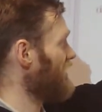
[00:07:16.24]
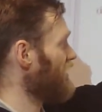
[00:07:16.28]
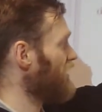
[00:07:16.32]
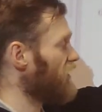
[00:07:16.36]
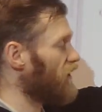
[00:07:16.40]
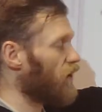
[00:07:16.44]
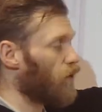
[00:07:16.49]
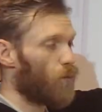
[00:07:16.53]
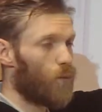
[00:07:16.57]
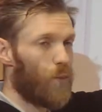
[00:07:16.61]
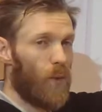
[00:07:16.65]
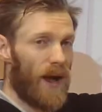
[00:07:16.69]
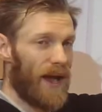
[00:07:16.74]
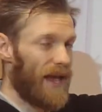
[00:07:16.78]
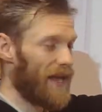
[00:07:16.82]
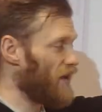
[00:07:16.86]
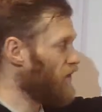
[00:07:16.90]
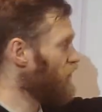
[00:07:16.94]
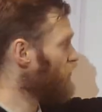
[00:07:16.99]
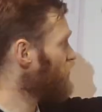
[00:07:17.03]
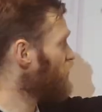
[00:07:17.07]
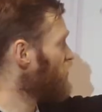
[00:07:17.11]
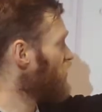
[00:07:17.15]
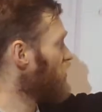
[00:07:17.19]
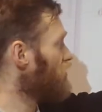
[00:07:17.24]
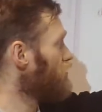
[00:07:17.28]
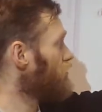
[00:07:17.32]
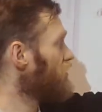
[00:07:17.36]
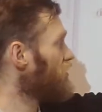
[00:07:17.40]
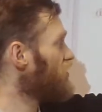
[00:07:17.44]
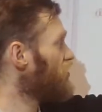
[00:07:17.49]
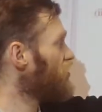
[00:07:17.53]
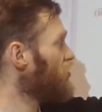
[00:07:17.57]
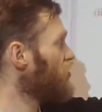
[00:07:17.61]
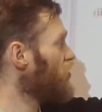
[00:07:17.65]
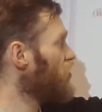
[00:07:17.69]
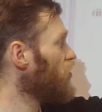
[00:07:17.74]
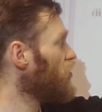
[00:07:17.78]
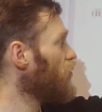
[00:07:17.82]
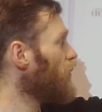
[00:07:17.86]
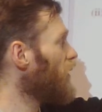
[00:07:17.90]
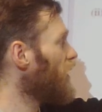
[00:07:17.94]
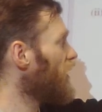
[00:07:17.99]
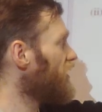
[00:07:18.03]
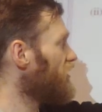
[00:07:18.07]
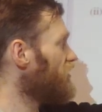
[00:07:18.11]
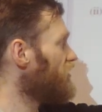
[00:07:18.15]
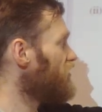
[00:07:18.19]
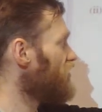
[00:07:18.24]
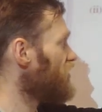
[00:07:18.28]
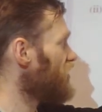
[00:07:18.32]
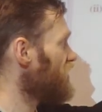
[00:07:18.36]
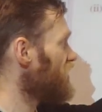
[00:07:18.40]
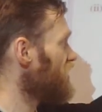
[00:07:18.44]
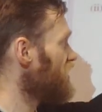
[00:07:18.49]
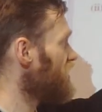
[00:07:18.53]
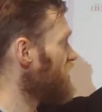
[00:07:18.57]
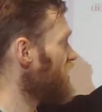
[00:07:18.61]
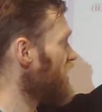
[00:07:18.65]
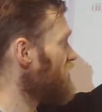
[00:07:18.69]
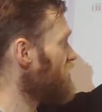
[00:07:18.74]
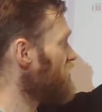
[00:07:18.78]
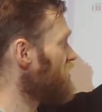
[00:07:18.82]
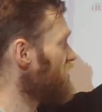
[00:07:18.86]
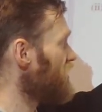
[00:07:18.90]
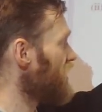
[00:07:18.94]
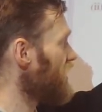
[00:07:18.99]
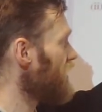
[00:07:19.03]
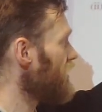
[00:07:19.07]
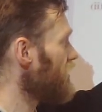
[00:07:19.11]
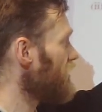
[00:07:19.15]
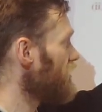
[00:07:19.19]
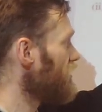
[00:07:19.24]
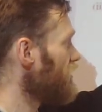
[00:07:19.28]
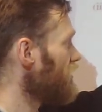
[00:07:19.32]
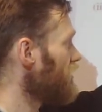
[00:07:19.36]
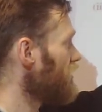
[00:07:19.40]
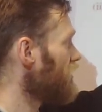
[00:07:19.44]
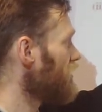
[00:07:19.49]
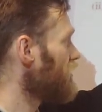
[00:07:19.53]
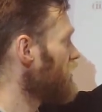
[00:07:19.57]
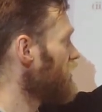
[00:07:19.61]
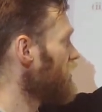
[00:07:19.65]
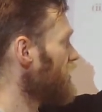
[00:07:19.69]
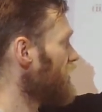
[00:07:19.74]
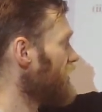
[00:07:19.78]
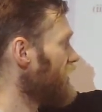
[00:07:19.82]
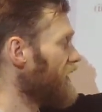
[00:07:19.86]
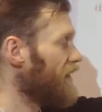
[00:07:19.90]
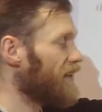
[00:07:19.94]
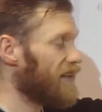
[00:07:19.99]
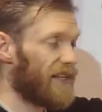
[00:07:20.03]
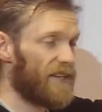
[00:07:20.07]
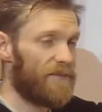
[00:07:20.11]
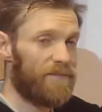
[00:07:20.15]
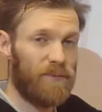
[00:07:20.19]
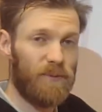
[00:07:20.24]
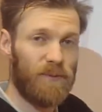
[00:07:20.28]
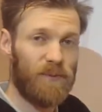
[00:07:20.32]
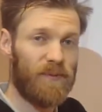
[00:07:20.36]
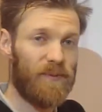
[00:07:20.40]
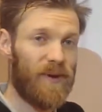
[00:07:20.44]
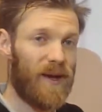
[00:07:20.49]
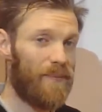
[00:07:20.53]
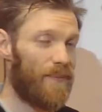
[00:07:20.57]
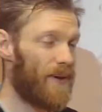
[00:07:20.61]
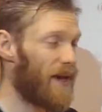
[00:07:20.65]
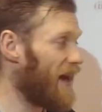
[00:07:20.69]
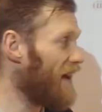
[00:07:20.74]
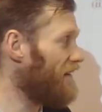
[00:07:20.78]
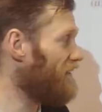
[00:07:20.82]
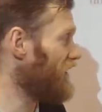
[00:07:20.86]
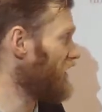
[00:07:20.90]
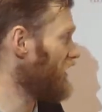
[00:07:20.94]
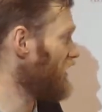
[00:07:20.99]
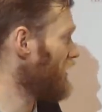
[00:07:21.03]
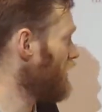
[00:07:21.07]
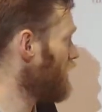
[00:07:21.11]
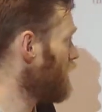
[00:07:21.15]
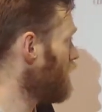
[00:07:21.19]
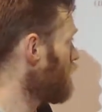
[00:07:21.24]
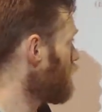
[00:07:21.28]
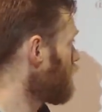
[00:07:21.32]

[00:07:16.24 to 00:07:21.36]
angle away from 270, and that'll leave me with my bearing.